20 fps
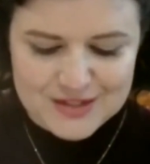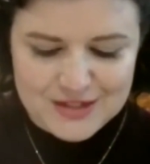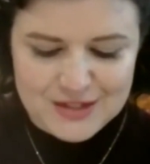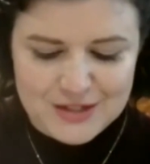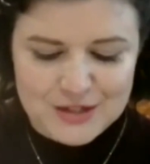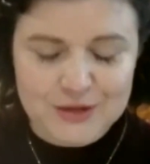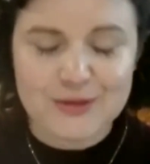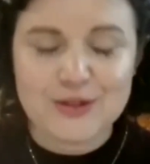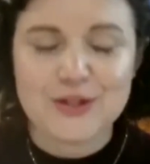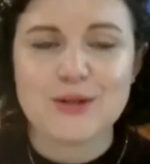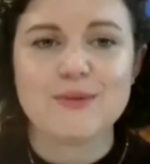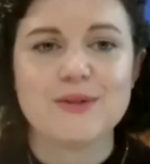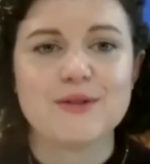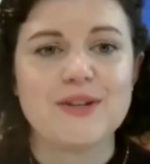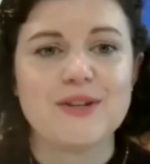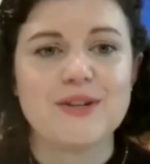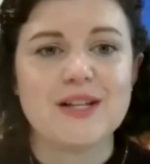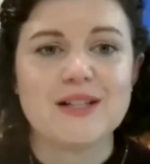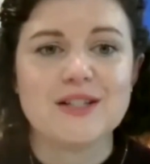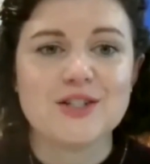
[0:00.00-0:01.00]
In terms
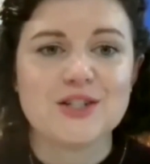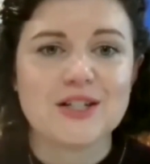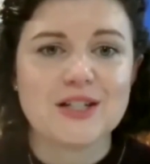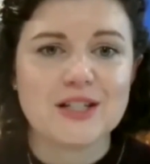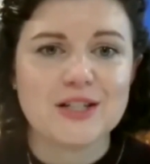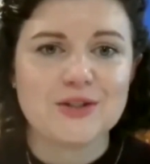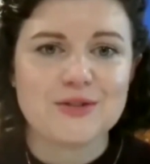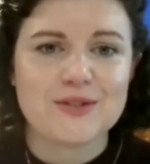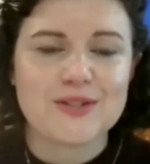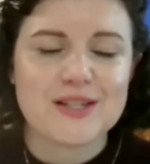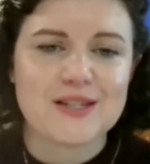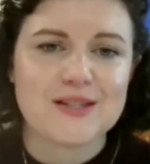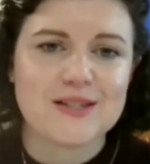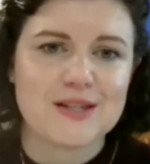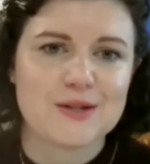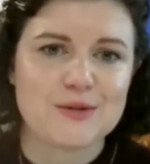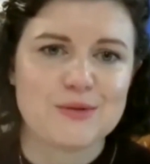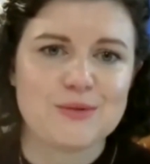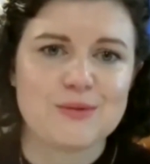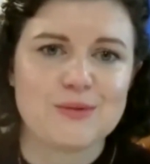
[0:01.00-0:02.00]
of English and literacy
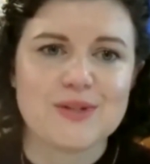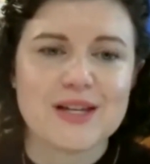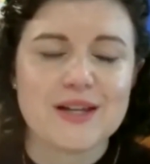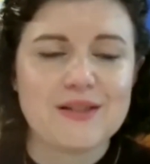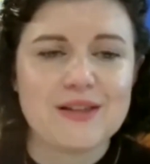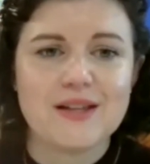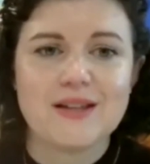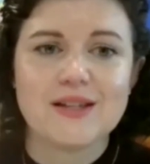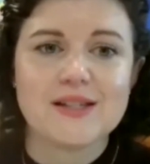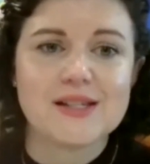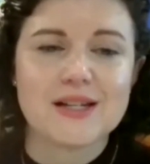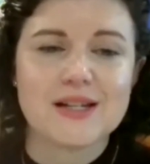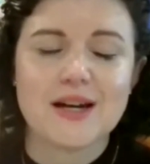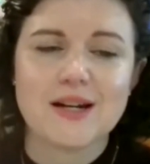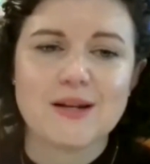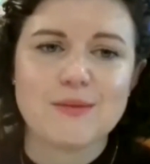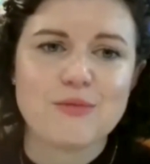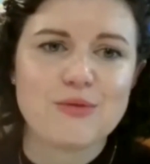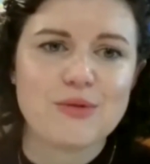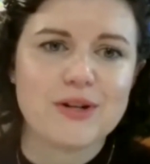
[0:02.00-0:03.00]
skills, I think the
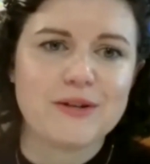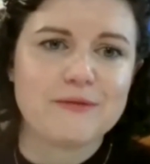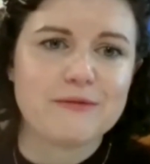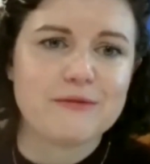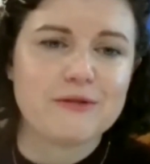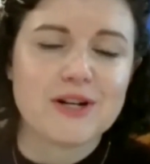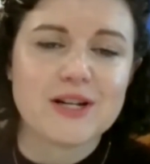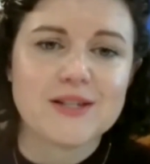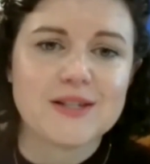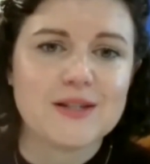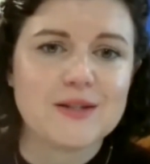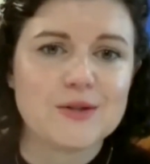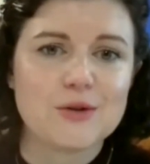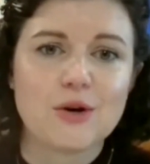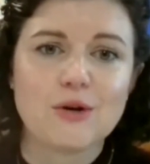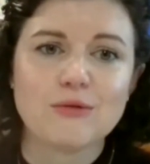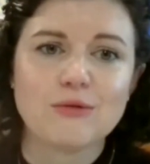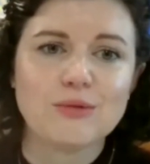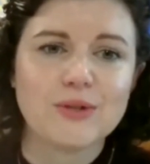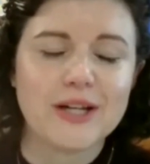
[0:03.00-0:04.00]
starting point for us is
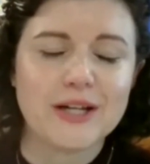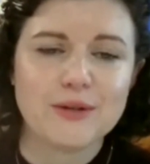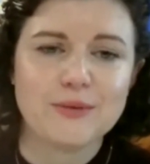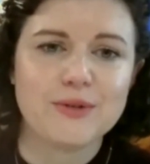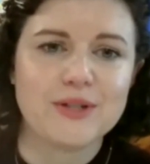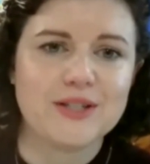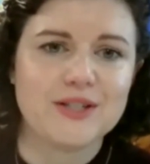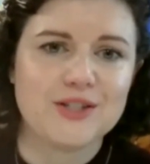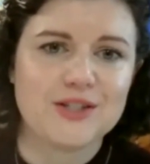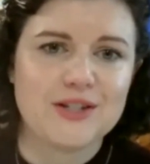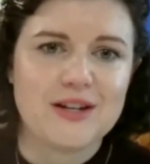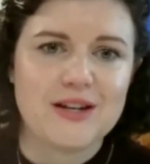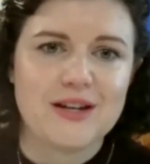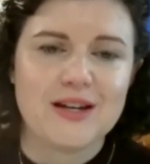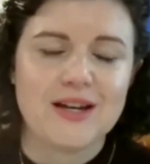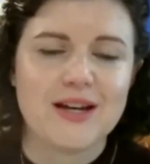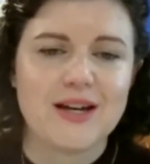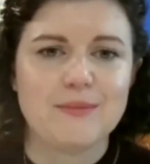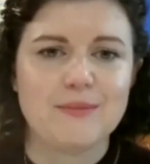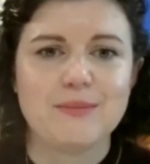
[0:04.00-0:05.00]
oral language.
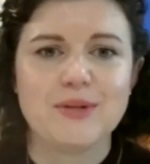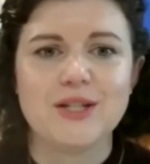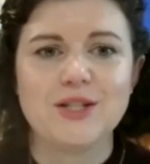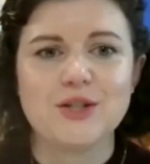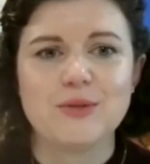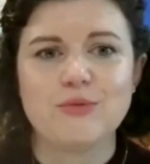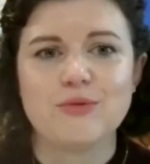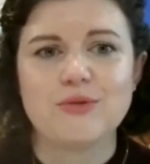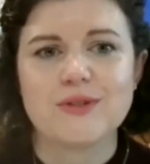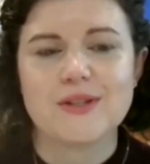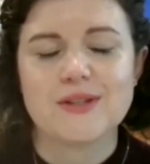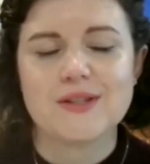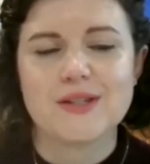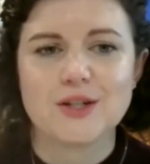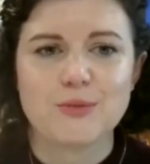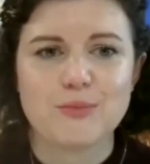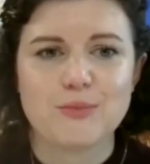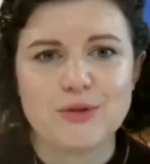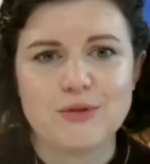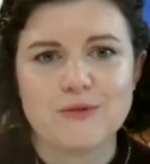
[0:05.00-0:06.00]
Picture books are
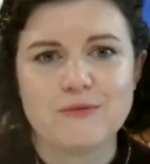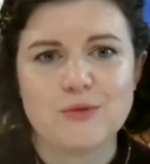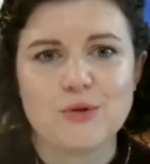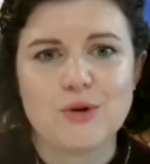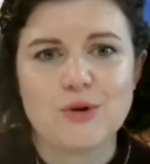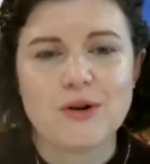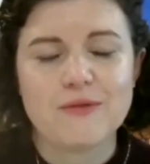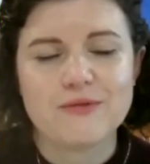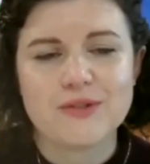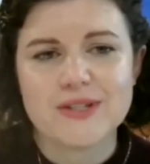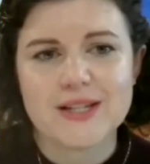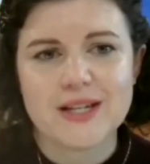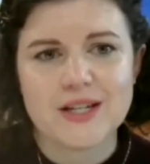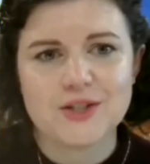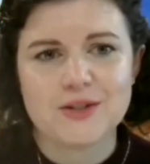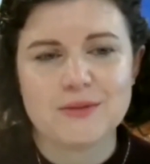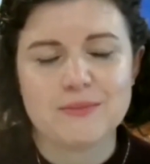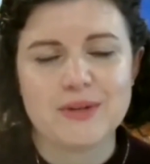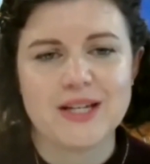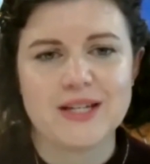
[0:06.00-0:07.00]
such beautiful
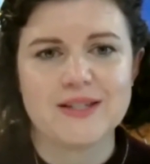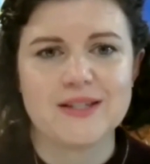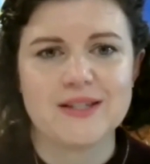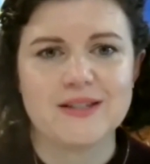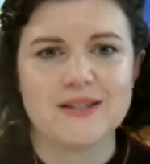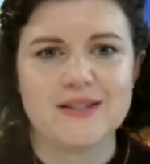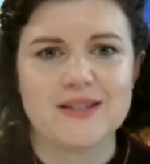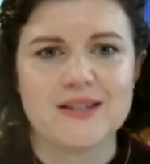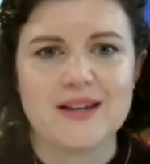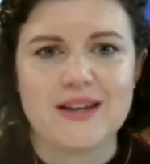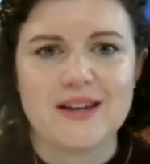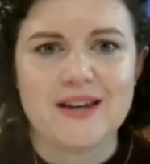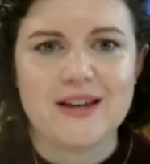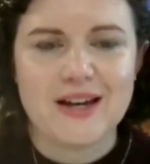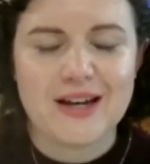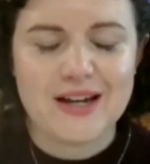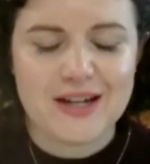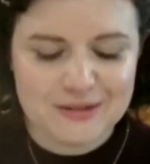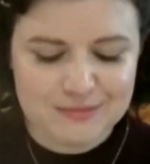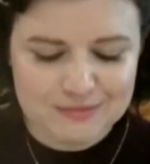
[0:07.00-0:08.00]
conversation pieces.
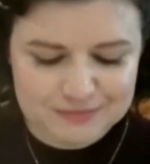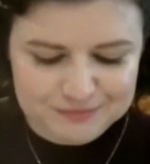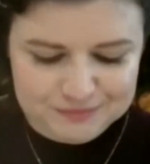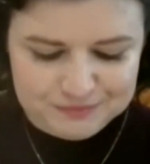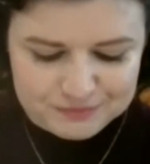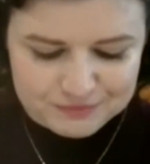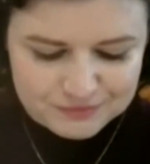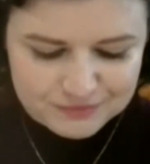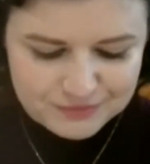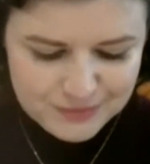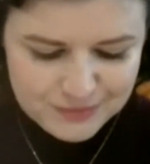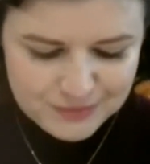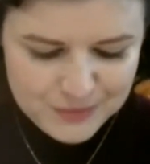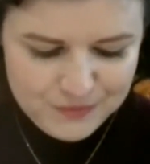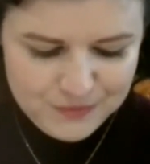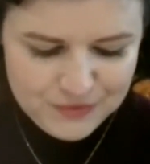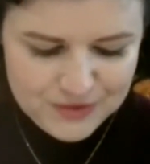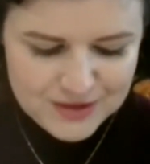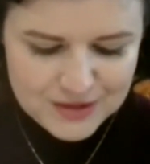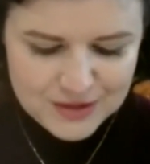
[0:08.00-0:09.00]

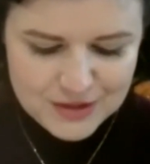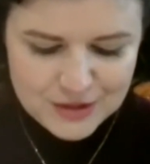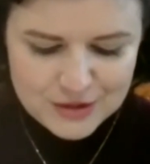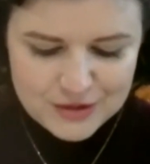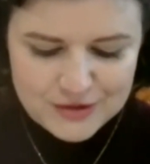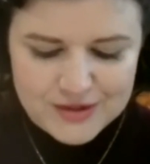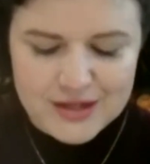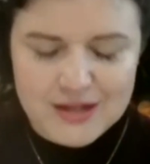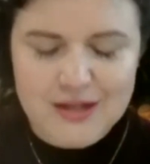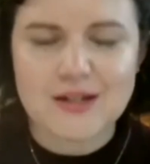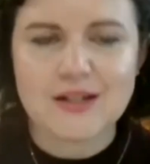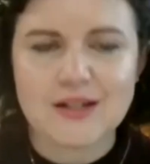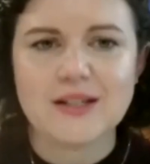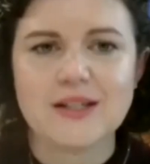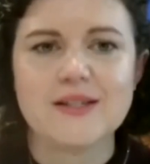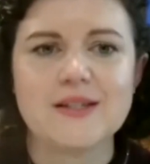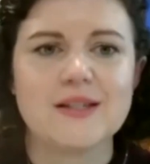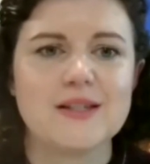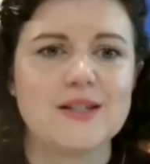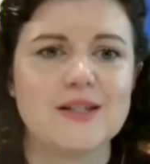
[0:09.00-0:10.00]
They can
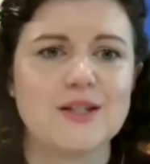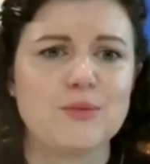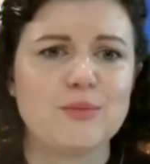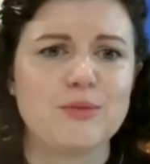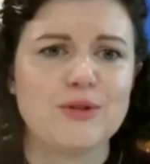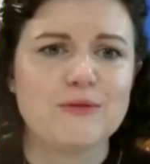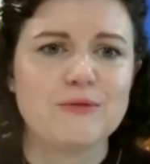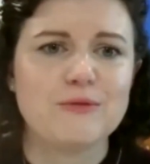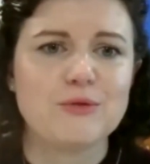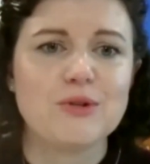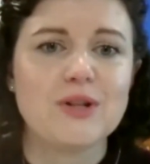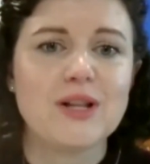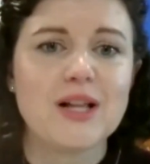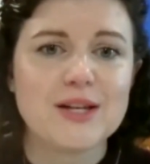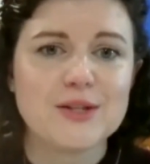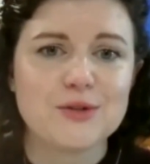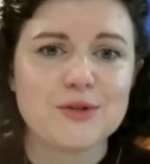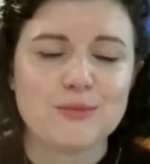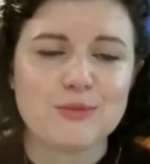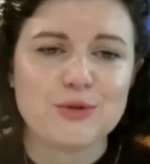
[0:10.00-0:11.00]
elicit such beautiful
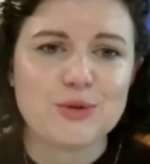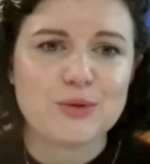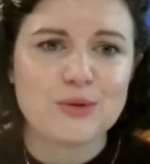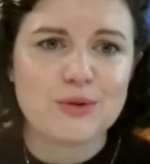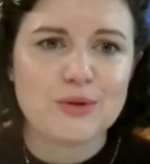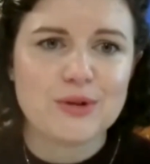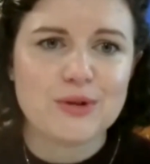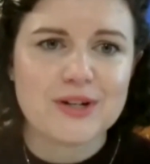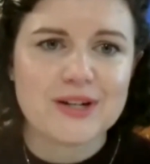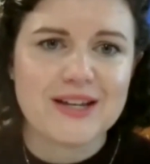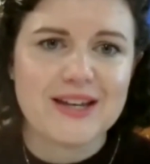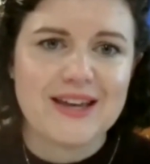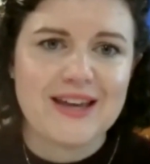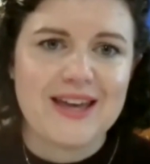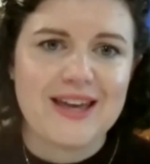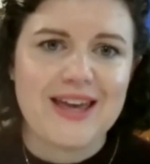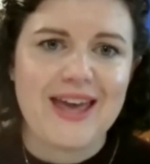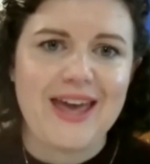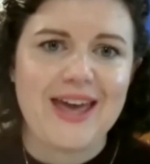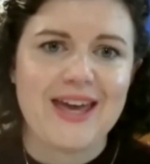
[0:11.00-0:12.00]
classroom talk
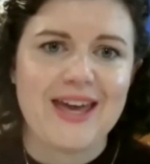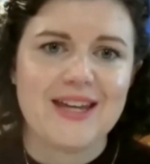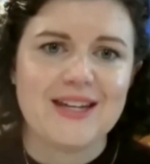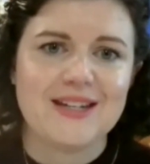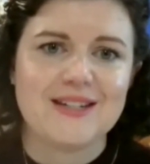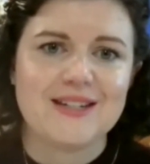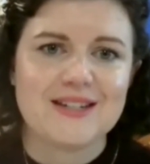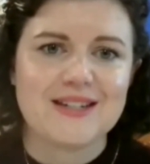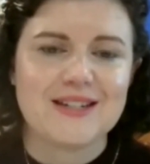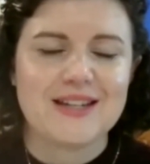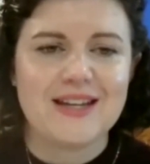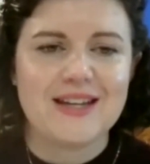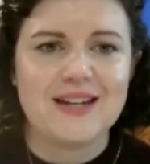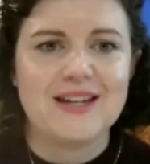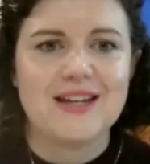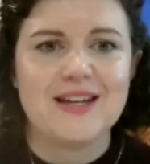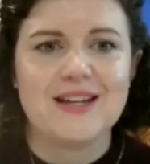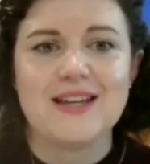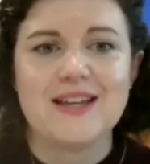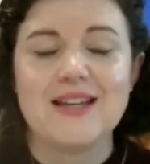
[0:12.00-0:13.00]
and can
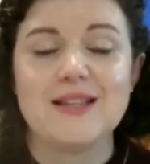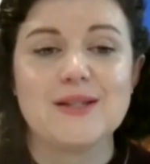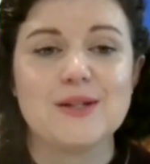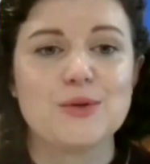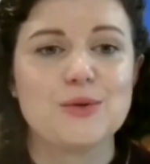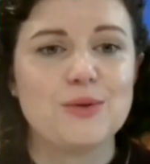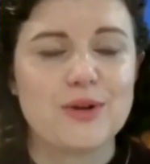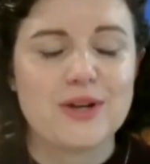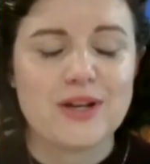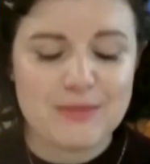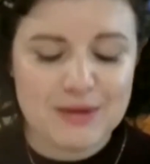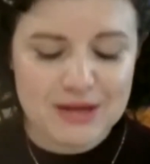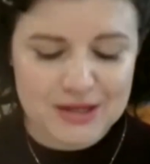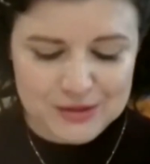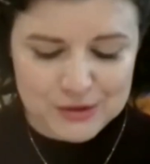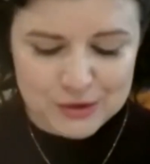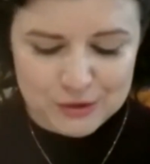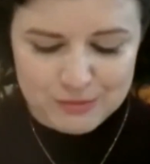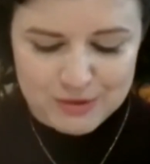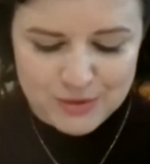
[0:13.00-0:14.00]
get kids talking about
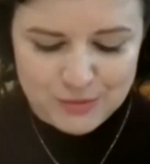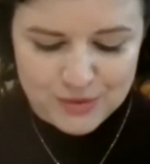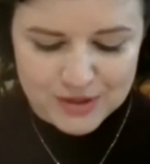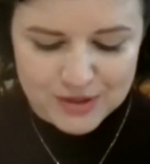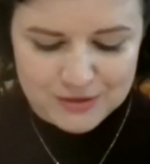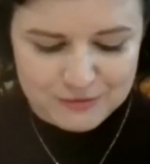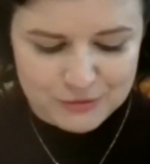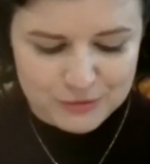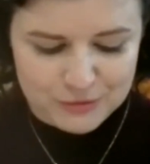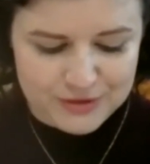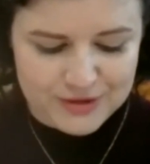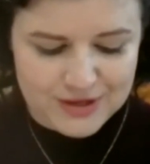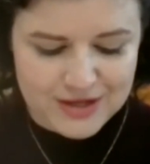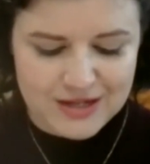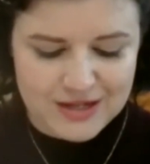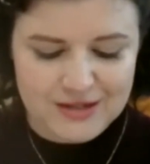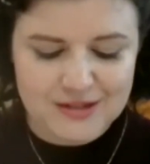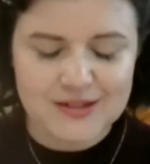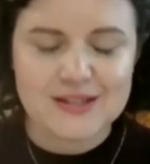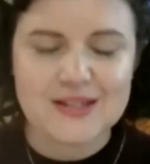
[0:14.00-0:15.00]
so many wonderful
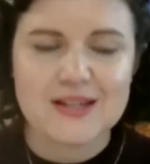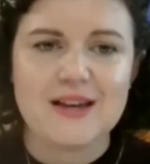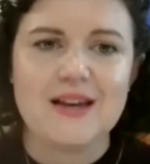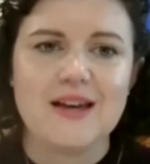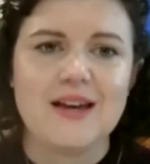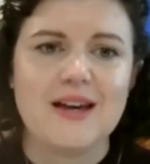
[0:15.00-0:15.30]
things,